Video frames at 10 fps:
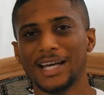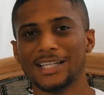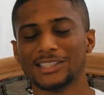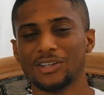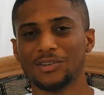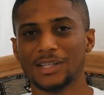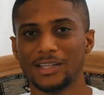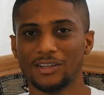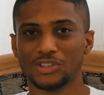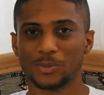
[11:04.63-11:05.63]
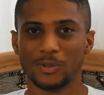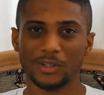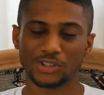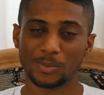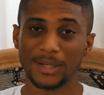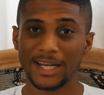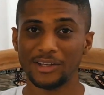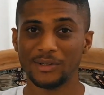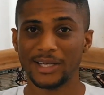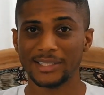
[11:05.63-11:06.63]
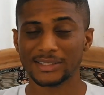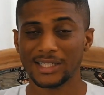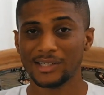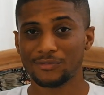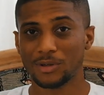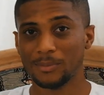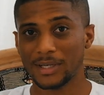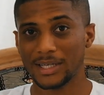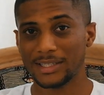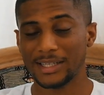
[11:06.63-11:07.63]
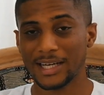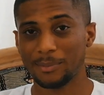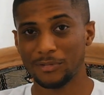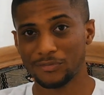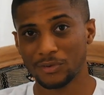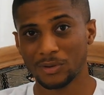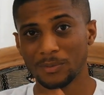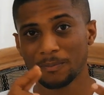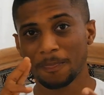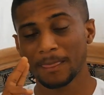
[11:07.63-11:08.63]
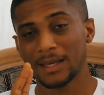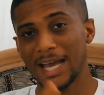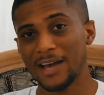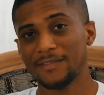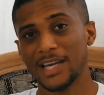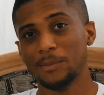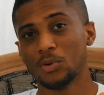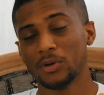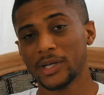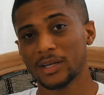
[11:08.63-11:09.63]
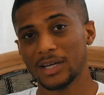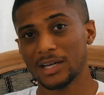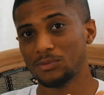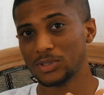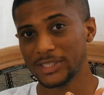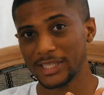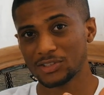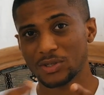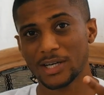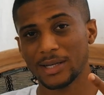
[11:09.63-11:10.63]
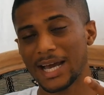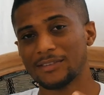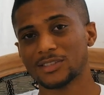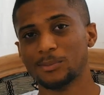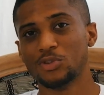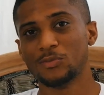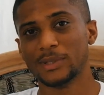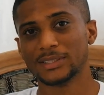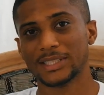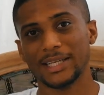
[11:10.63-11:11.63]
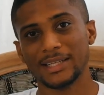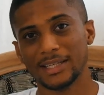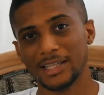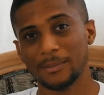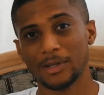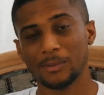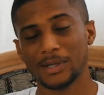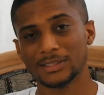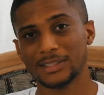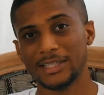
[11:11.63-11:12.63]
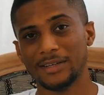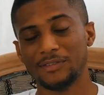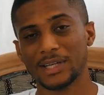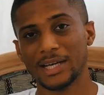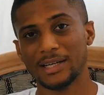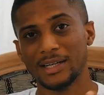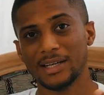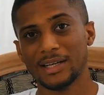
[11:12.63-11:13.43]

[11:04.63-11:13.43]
as an online entrepreneur. So plan your days from the night before. Have a morning routine, try and have some movement in the middle part of the day if you can,